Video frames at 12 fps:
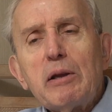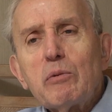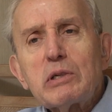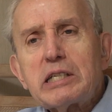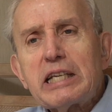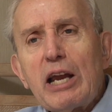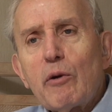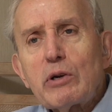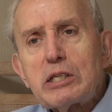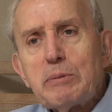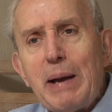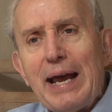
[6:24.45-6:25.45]
He was
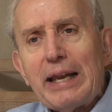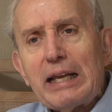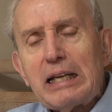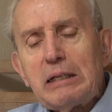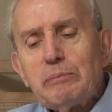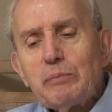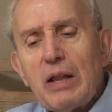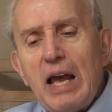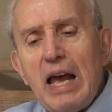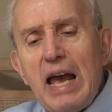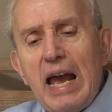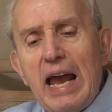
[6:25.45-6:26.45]
charismatic.
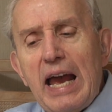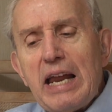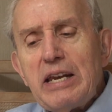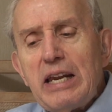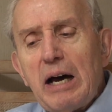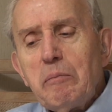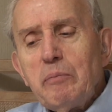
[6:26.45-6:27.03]
And